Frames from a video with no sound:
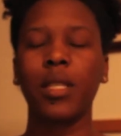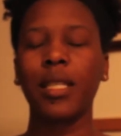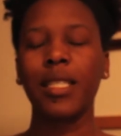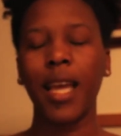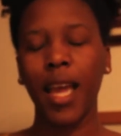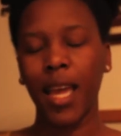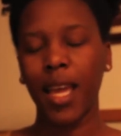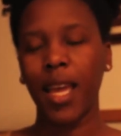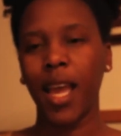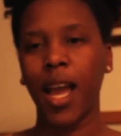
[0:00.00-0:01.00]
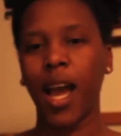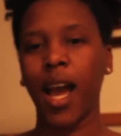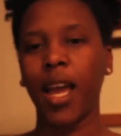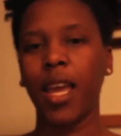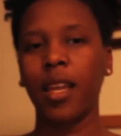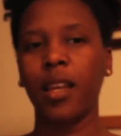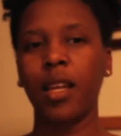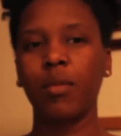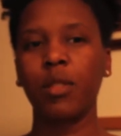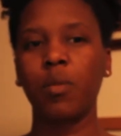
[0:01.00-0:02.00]
today I
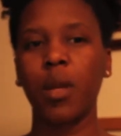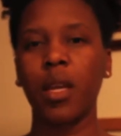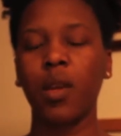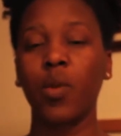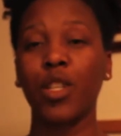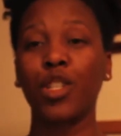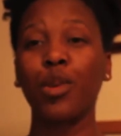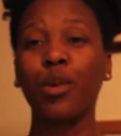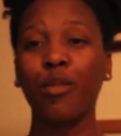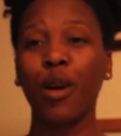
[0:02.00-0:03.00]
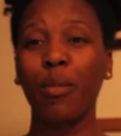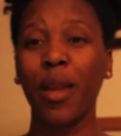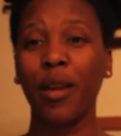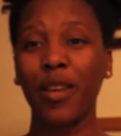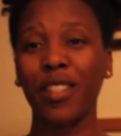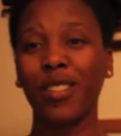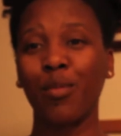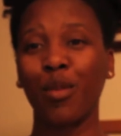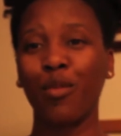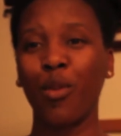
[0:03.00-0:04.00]
ended up speaking with two of our parents
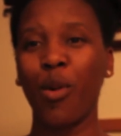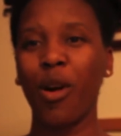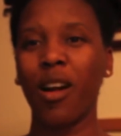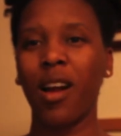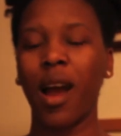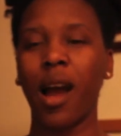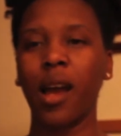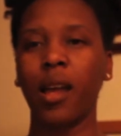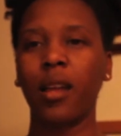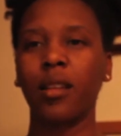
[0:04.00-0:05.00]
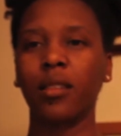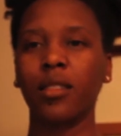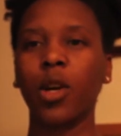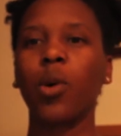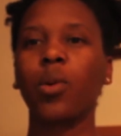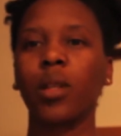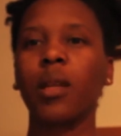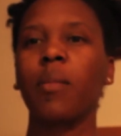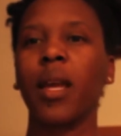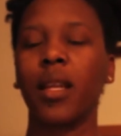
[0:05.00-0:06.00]
before I
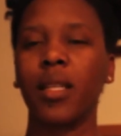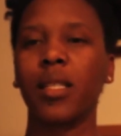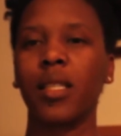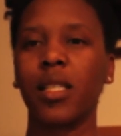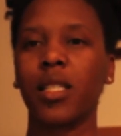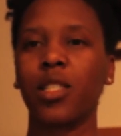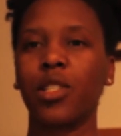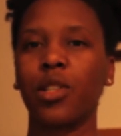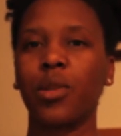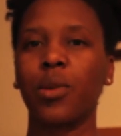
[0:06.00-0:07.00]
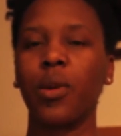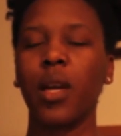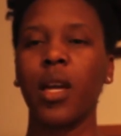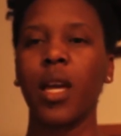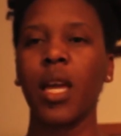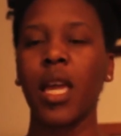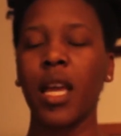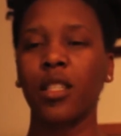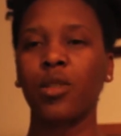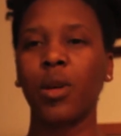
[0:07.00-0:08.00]
totally made a decision to
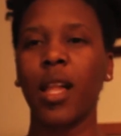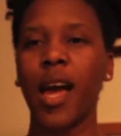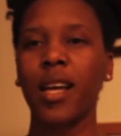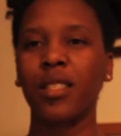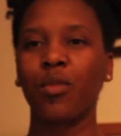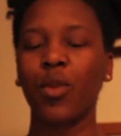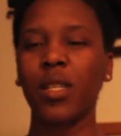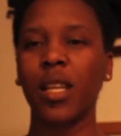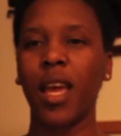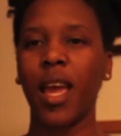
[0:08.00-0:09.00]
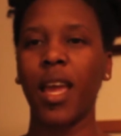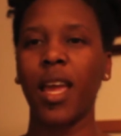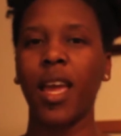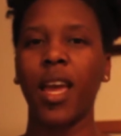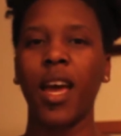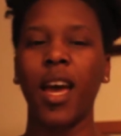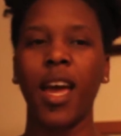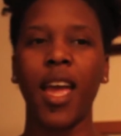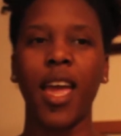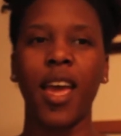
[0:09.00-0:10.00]
cancel class for today.
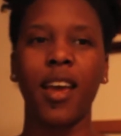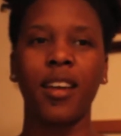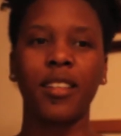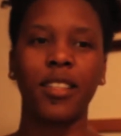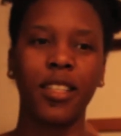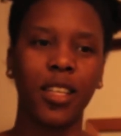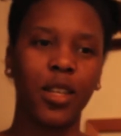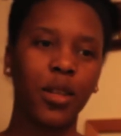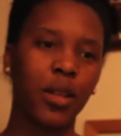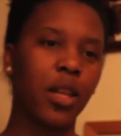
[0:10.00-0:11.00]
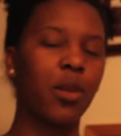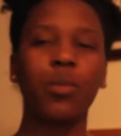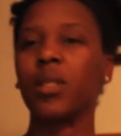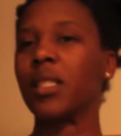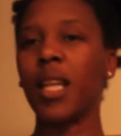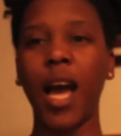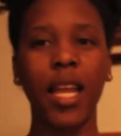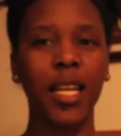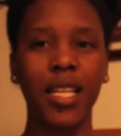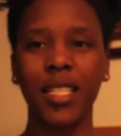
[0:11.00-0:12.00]
And it was
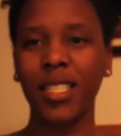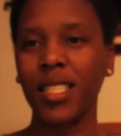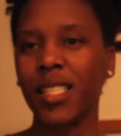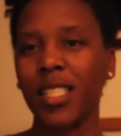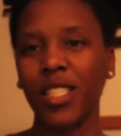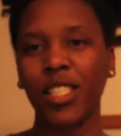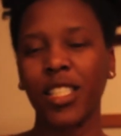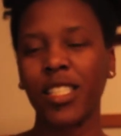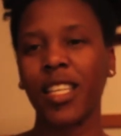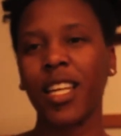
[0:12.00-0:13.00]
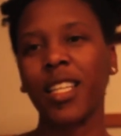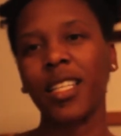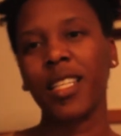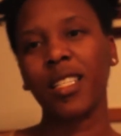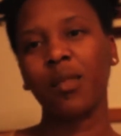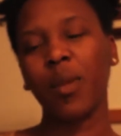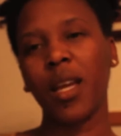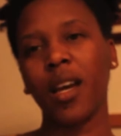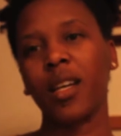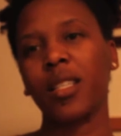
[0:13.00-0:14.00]
not an easy decision, to say the least,
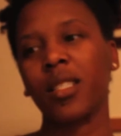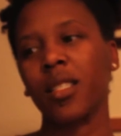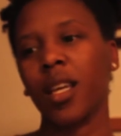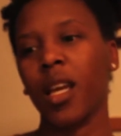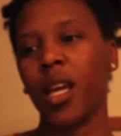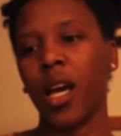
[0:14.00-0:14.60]
because